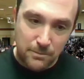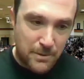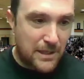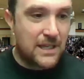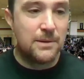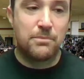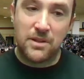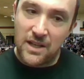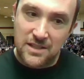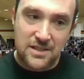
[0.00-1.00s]
B
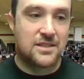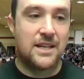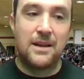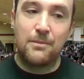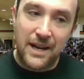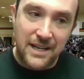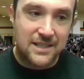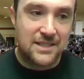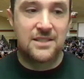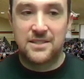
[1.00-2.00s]
plus, A
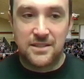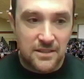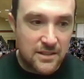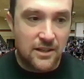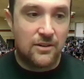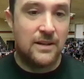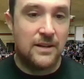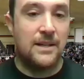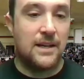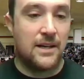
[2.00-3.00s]
minus, you know,
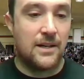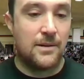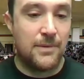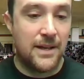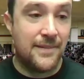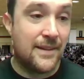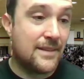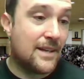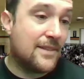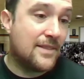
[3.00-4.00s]
um, and
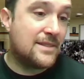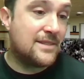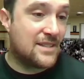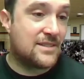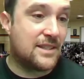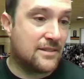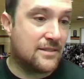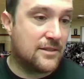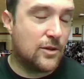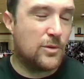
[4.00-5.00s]
then and then the testing,
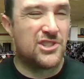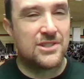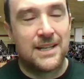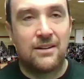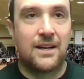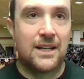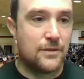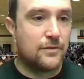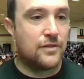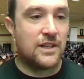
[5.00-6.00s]
you know, which is now kind of
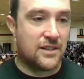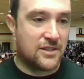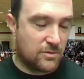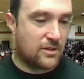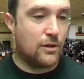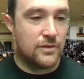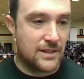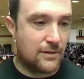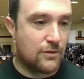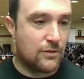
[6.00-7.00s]
in flux with COVID
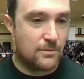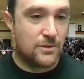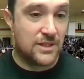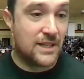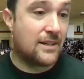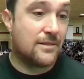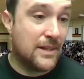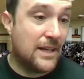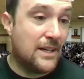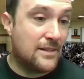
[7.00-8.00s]
and everything. But you got to
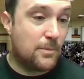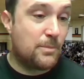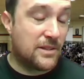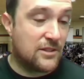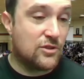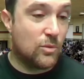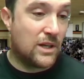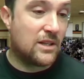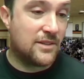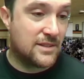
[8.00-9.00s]
typically do
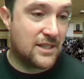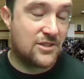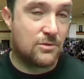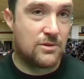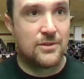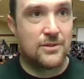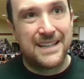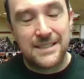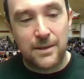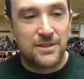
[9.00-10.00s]
well on the test score. So
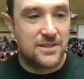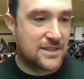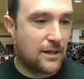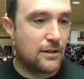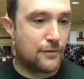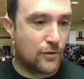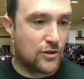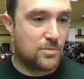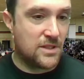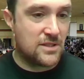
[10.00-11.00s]
academics is kind of the
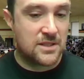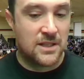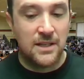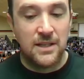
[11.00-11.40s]
first piece.